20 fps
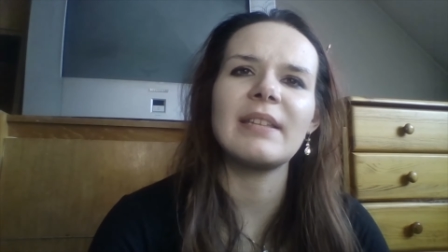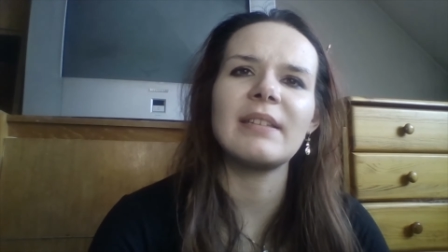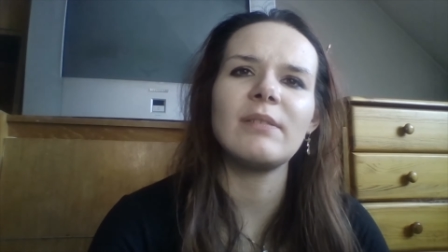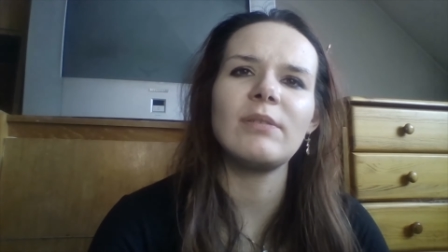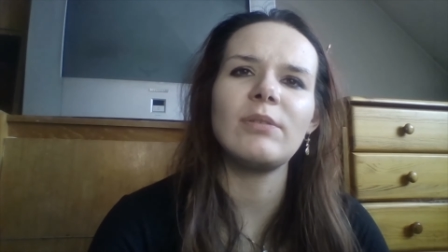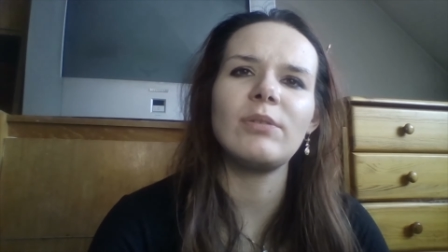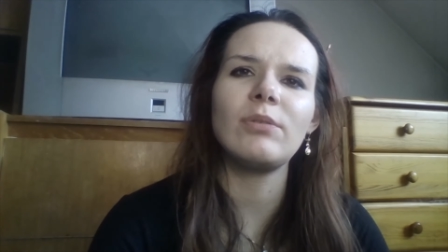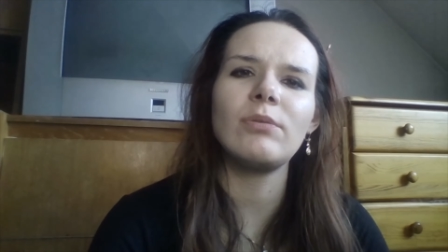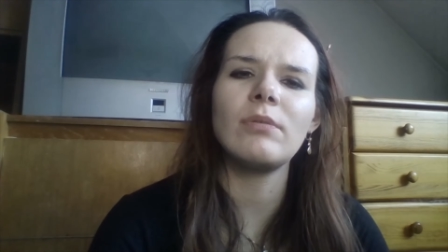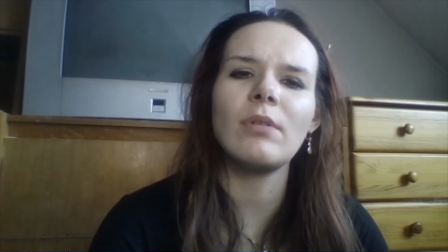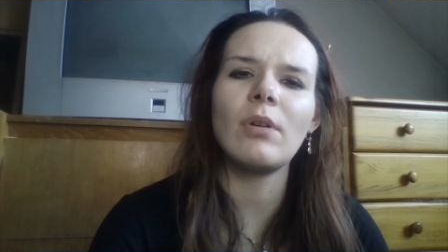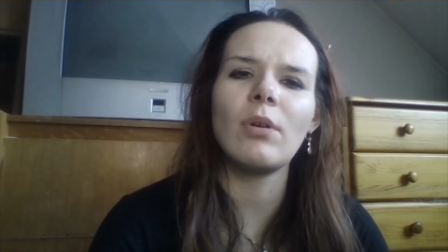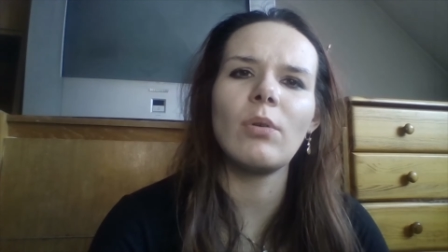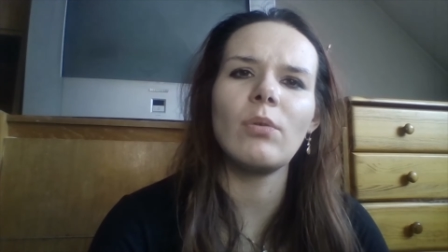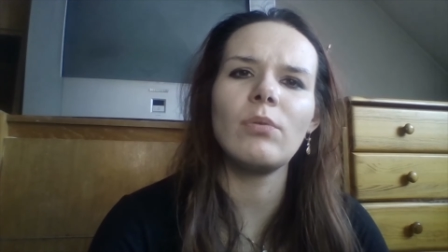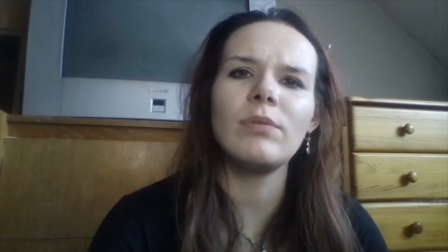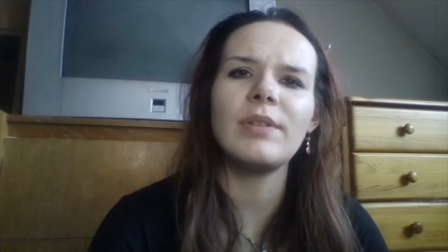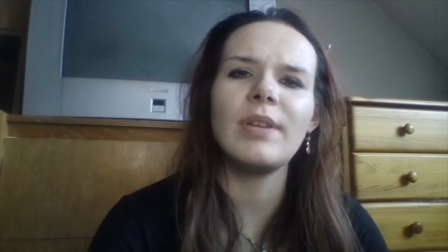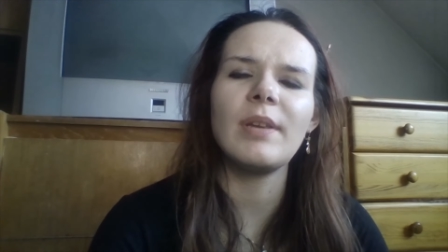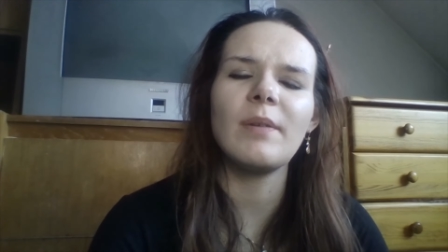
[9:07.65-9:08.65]

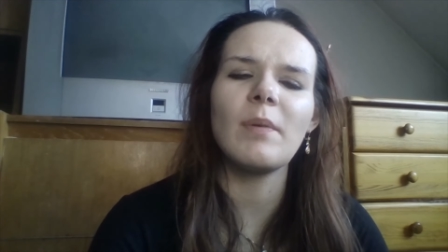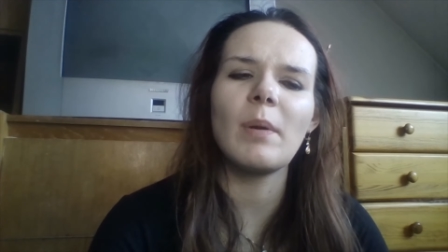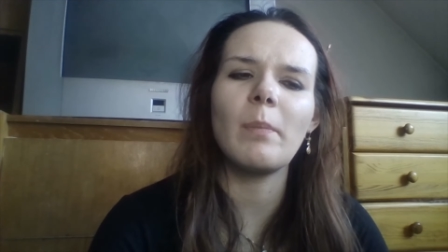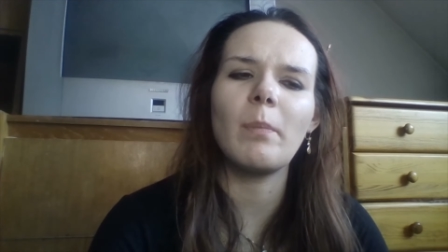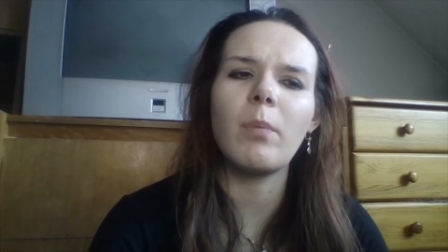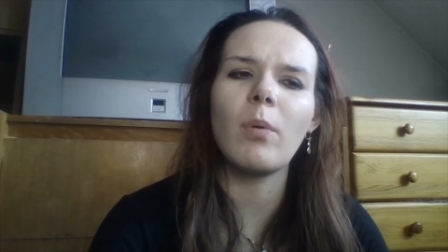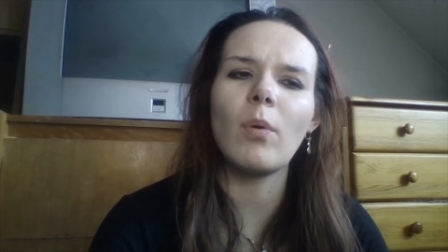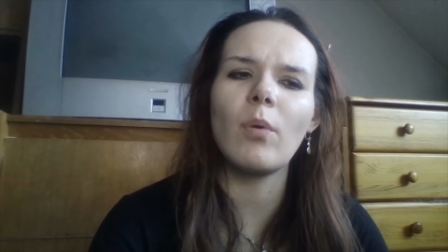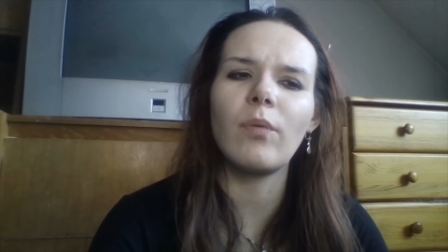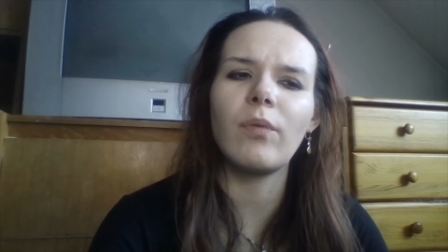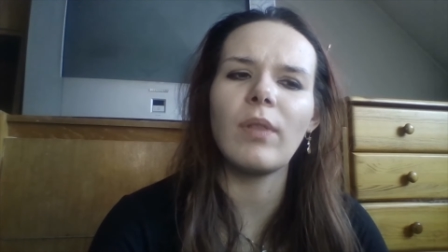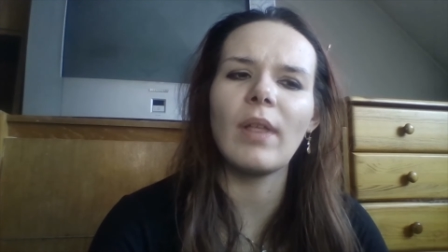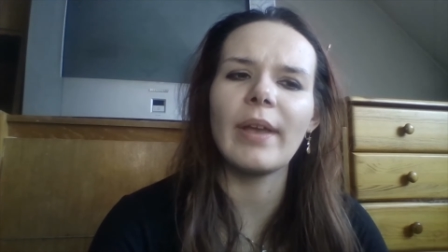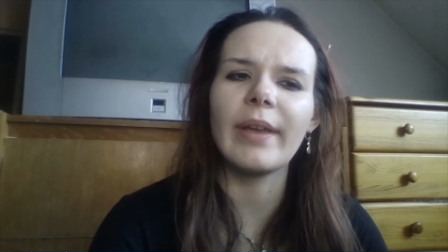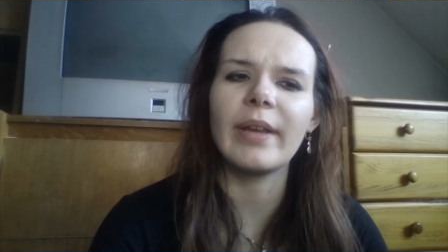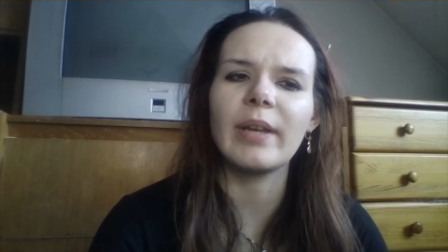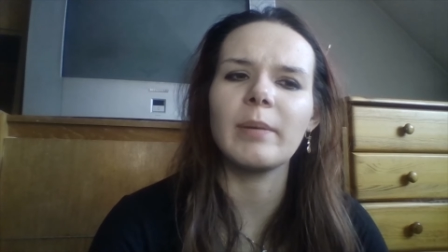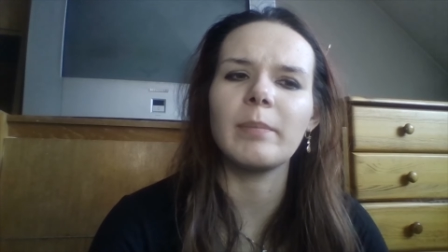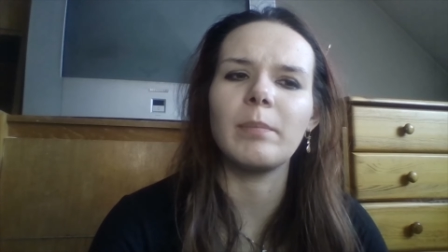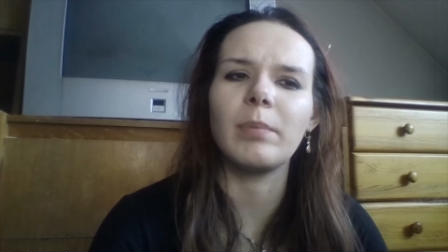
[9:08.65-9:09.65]
they were both
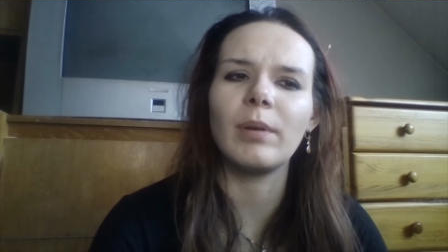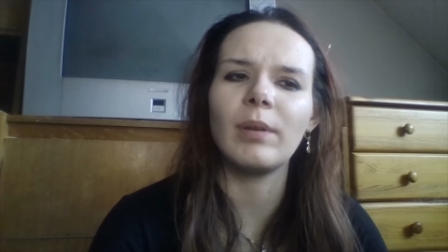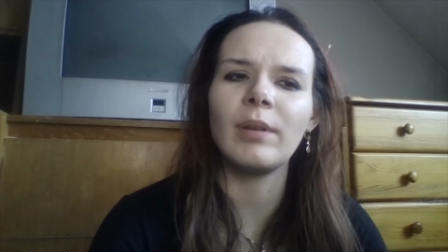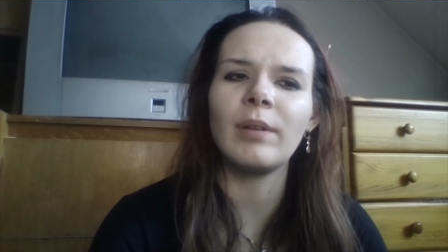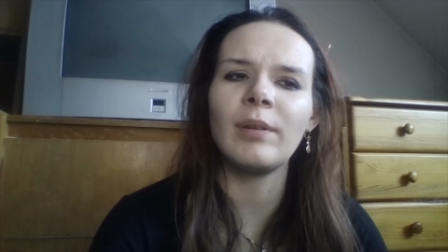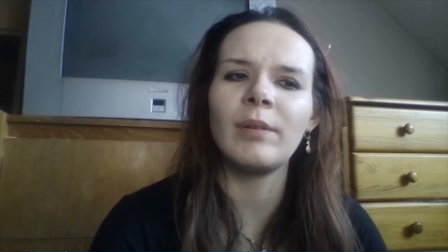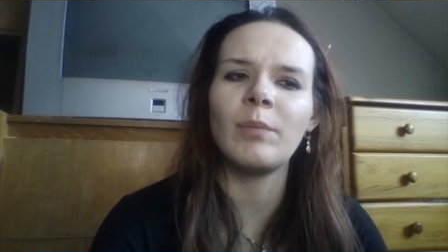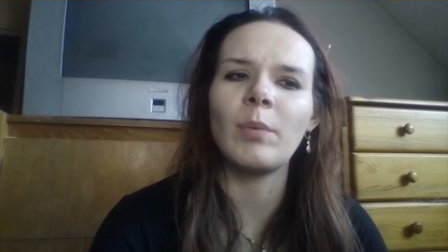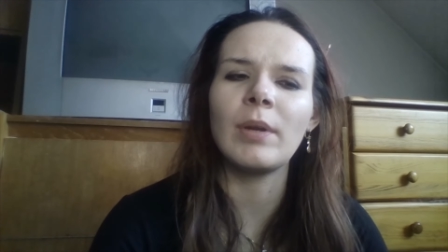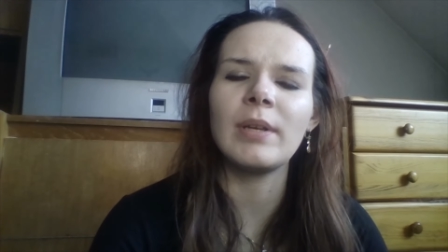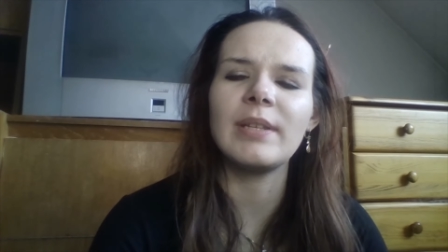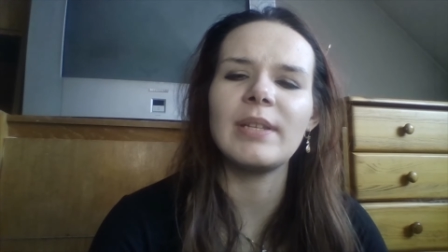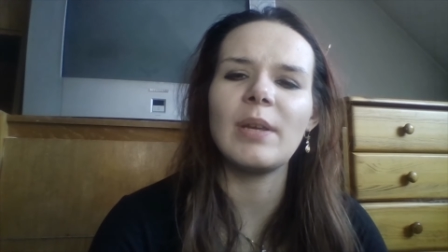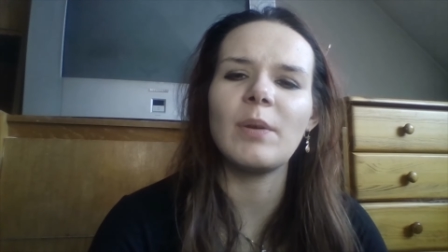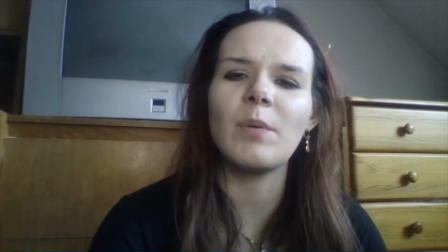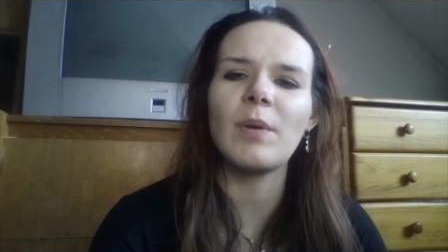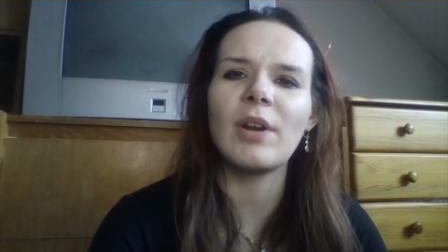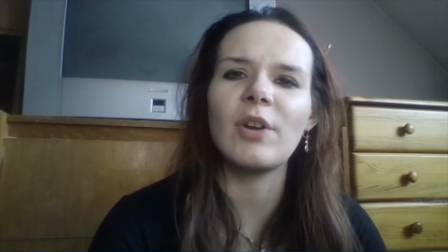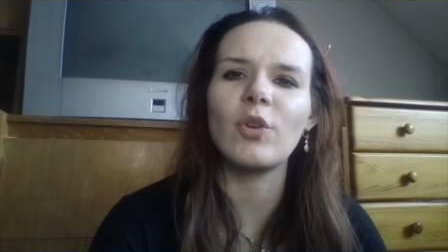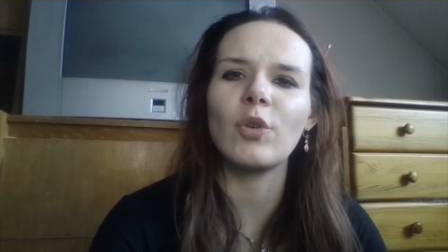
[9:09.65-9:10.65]
likable when
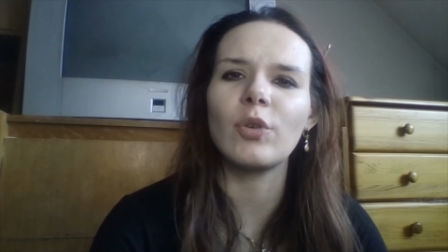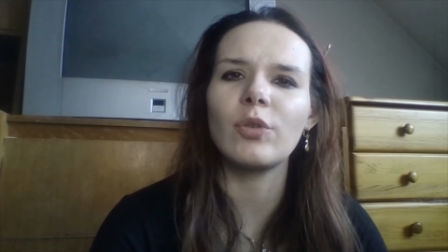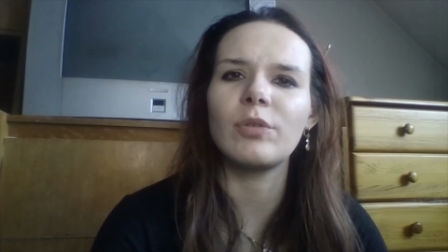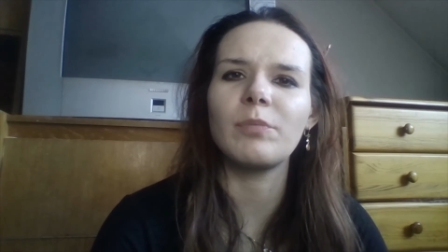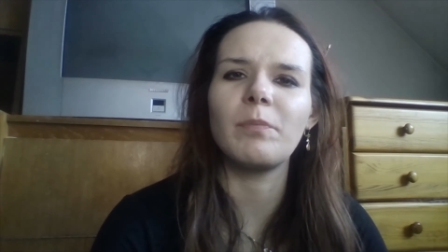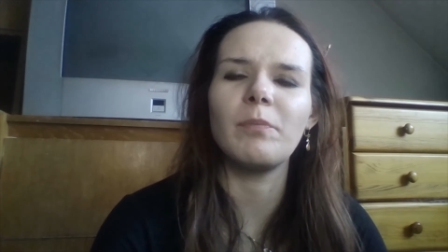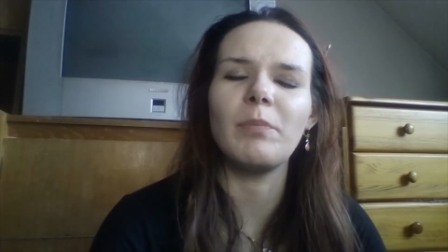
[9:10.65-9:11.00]
they were not